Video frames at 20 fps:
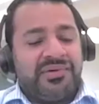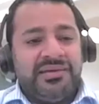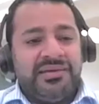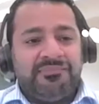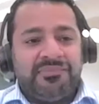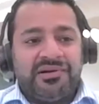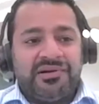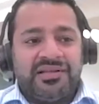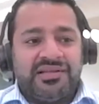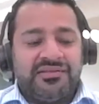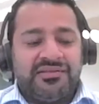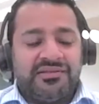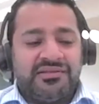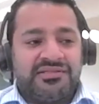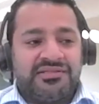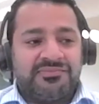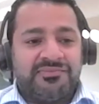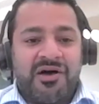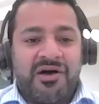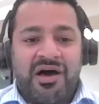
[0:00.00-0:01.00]
people in the
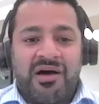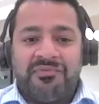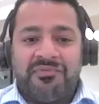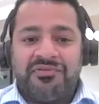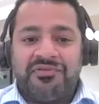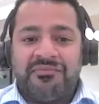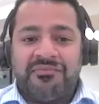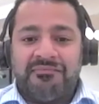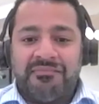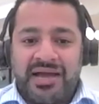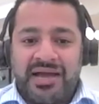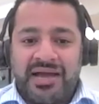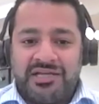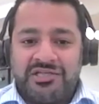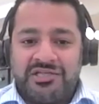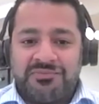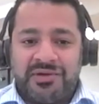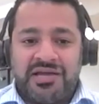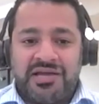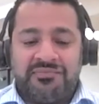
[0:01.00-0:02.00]
department that
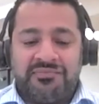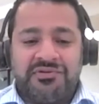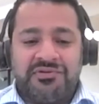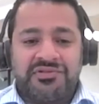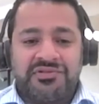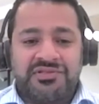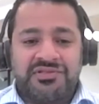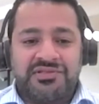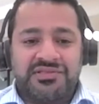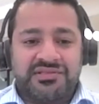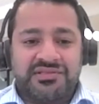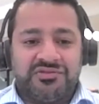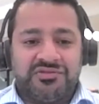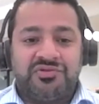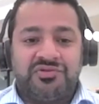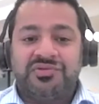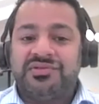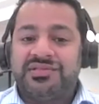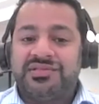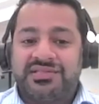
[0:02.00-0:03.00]
manage payments. You
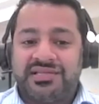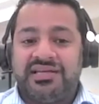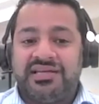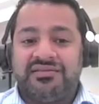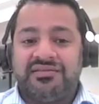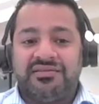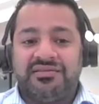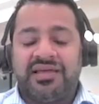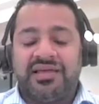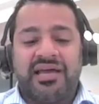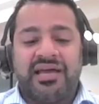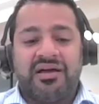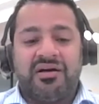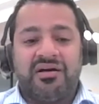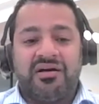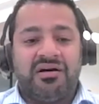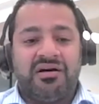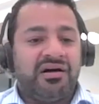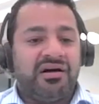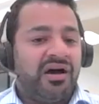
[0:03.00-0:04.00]
can see that they
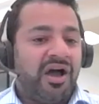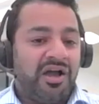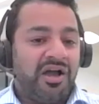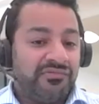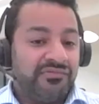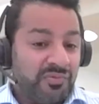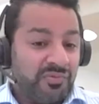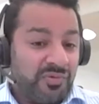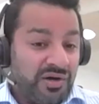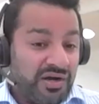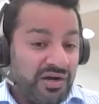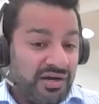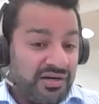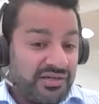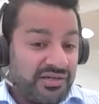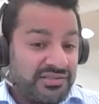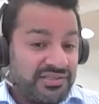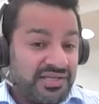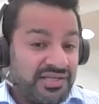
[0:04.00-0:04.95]
are overworked.